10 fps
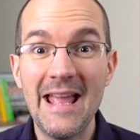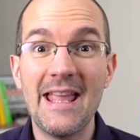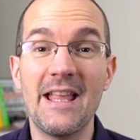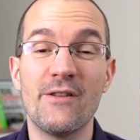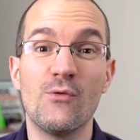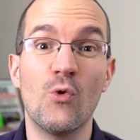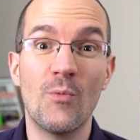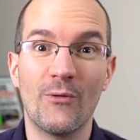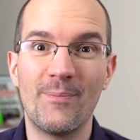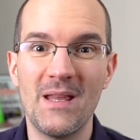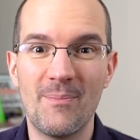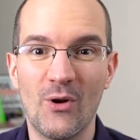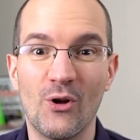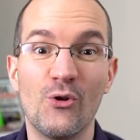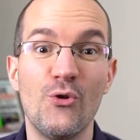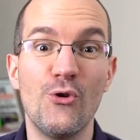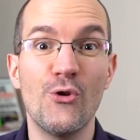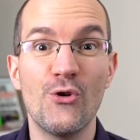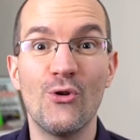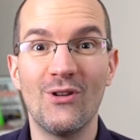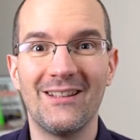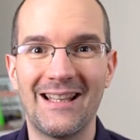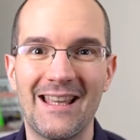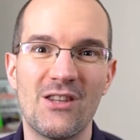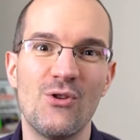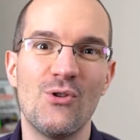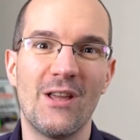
a group of people who know you, like you,